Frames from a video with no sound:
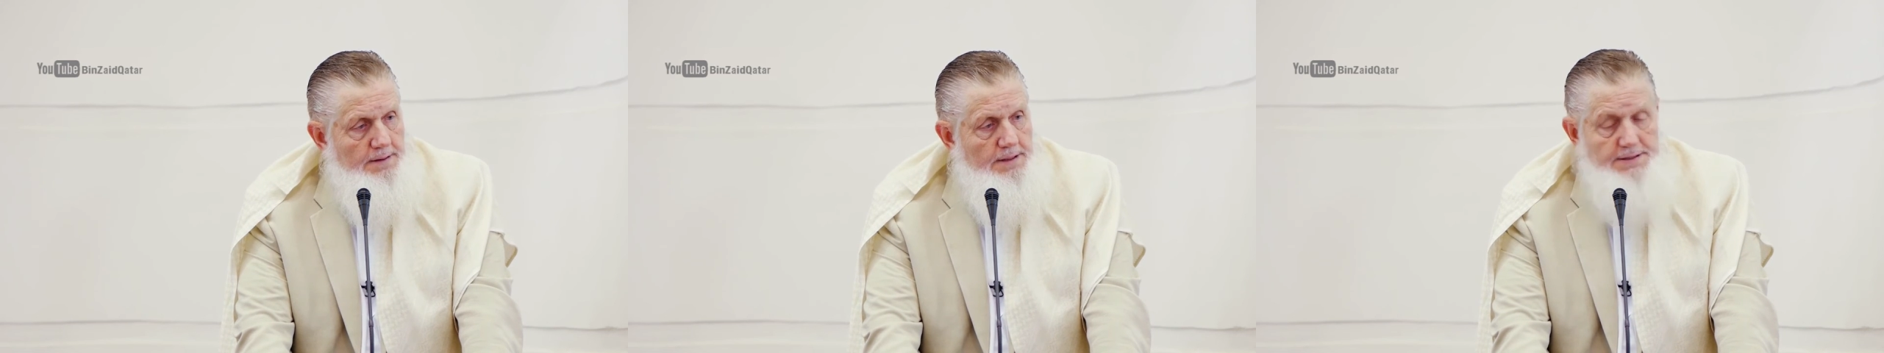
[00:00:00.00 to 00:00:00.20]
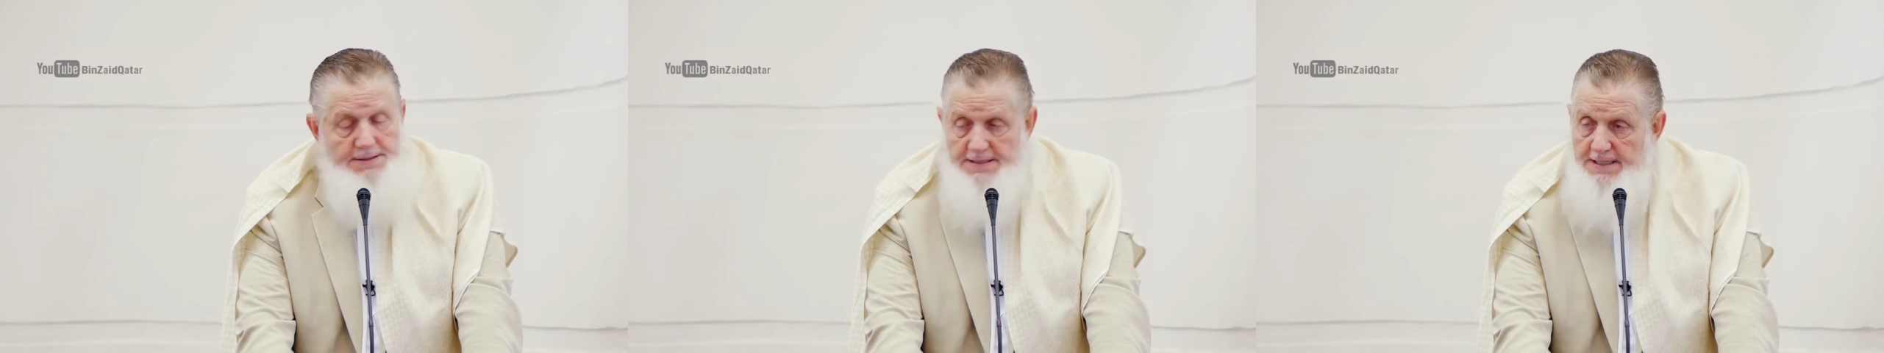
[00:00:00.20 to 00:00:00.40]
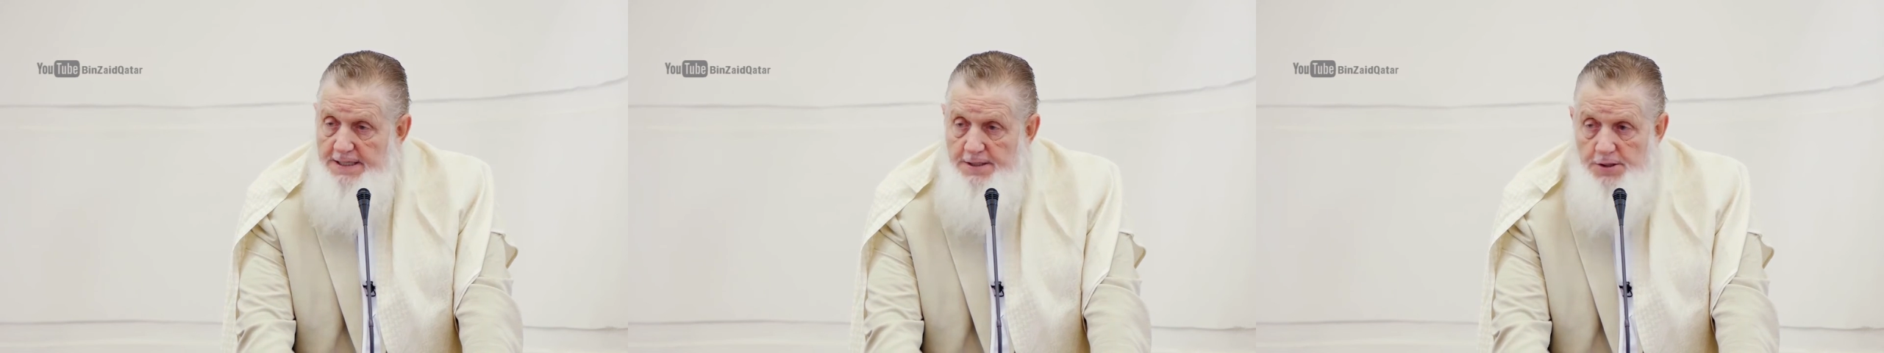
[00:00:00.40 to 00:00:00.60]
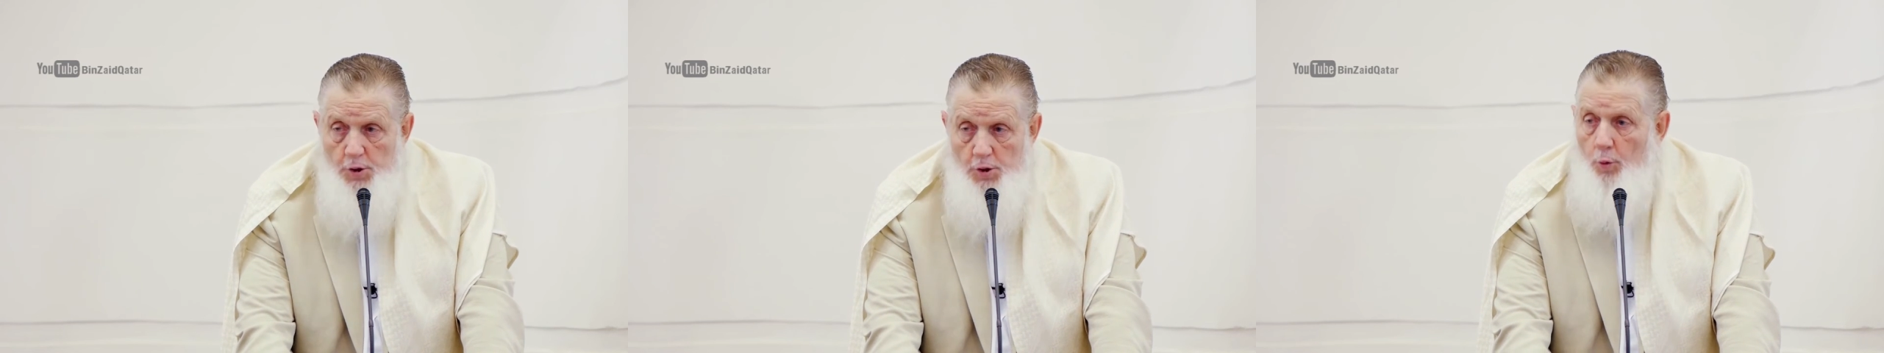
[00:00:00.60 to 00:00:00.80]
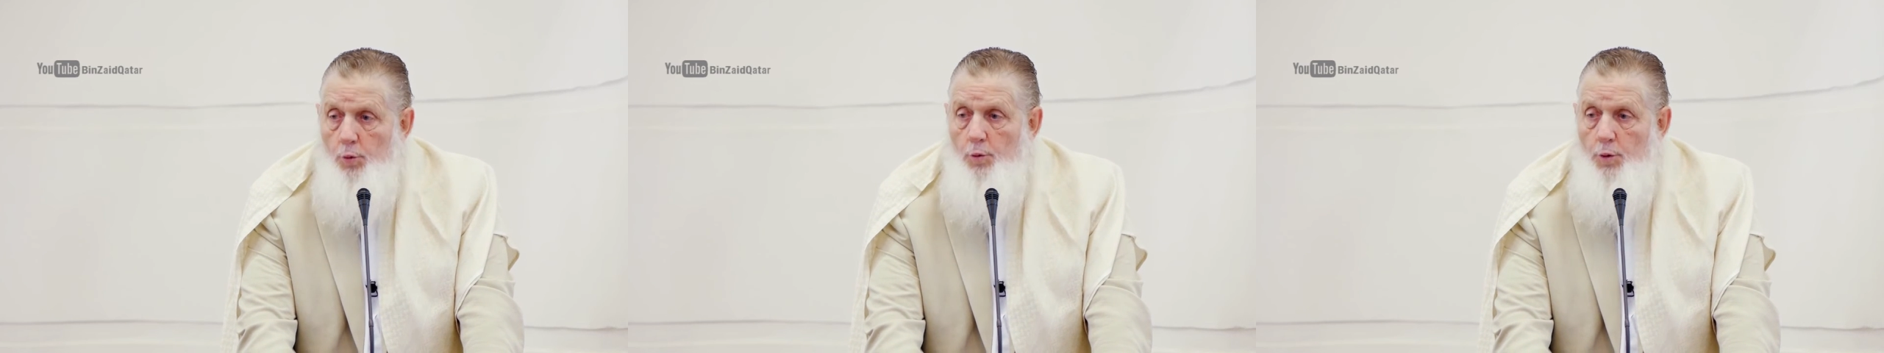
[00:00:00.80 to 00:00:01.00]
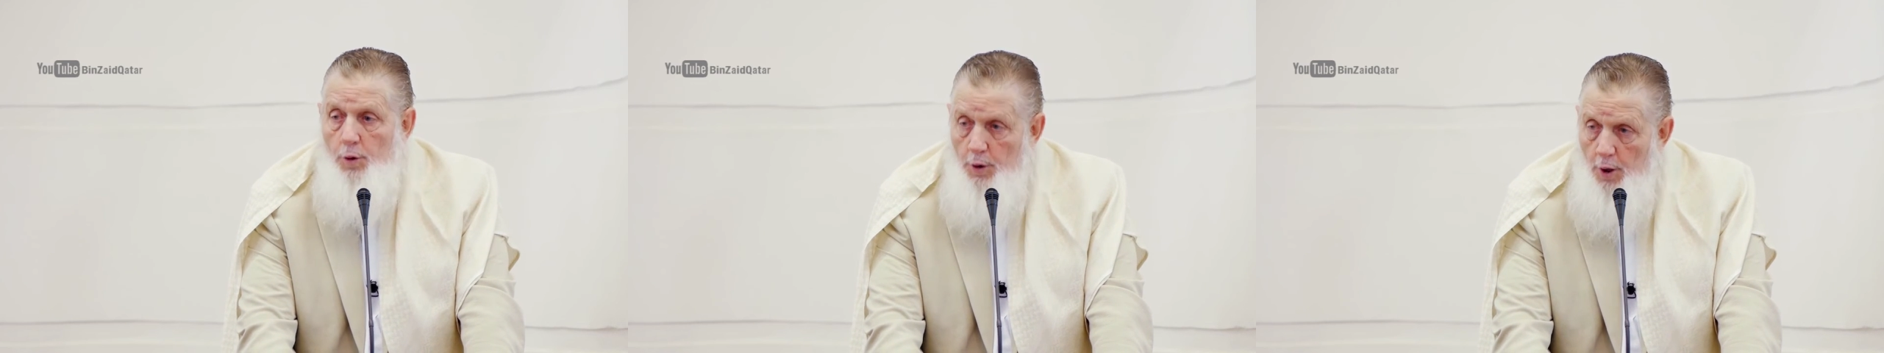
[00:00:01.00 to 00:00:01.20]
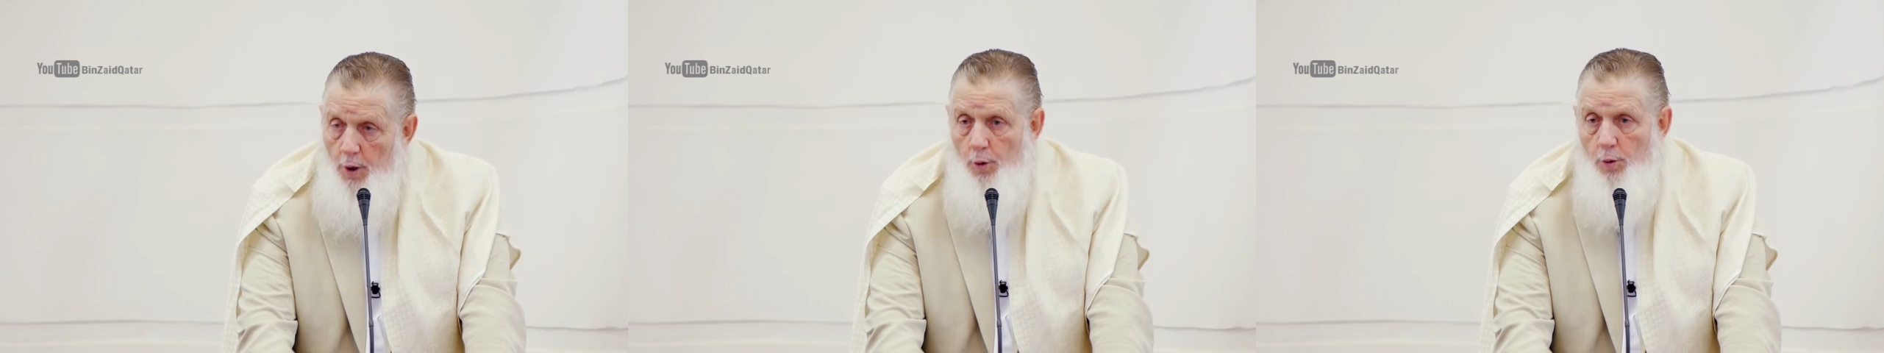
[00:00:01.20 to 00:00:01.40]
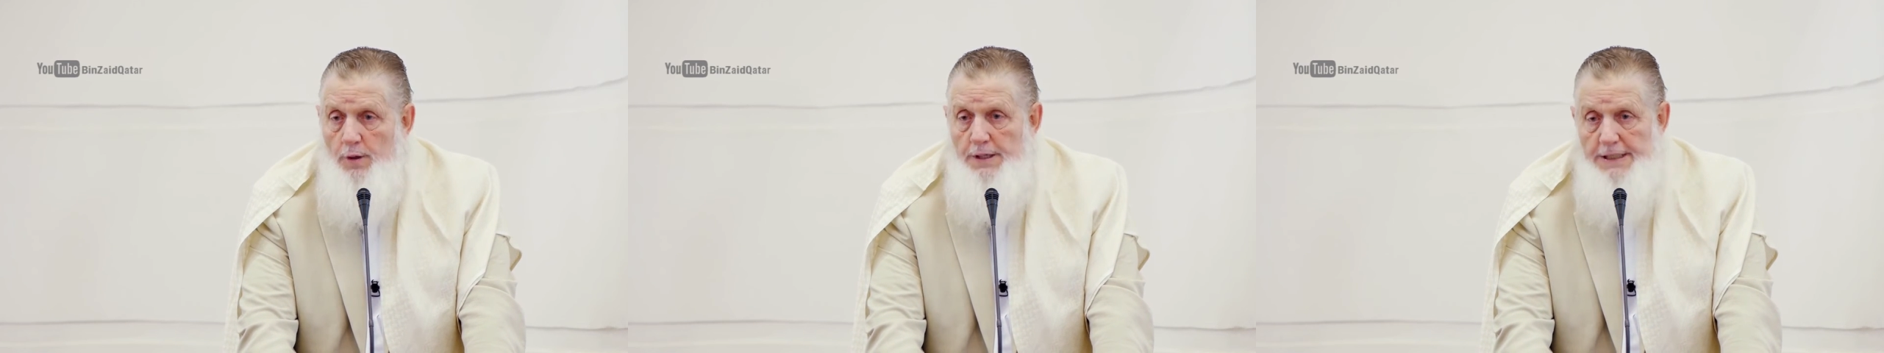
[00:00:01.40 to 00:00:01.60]
because they don't
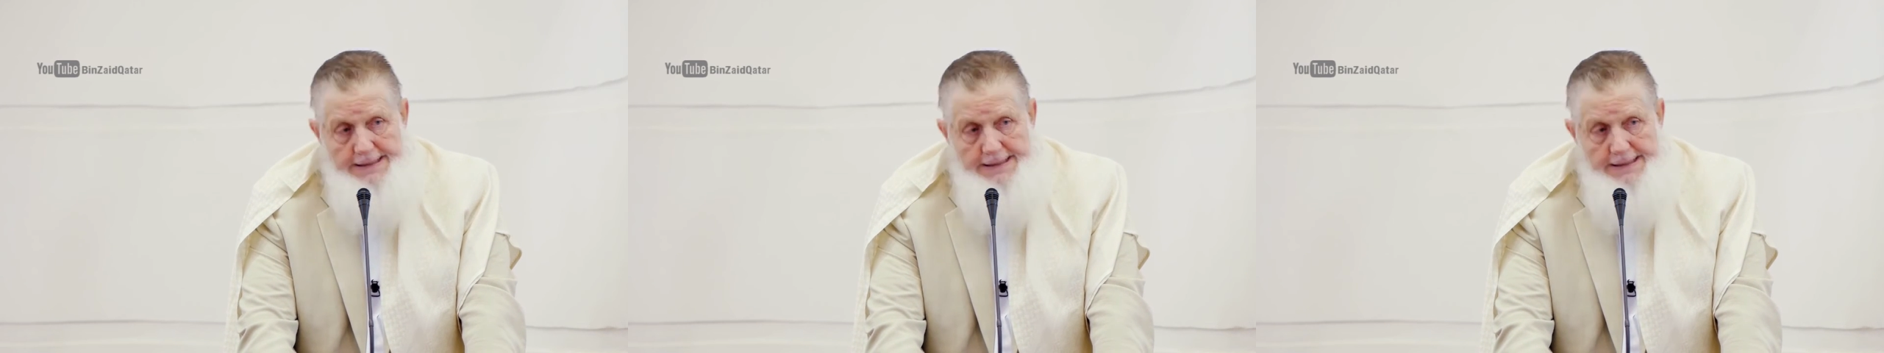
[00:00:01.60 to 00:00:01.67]
know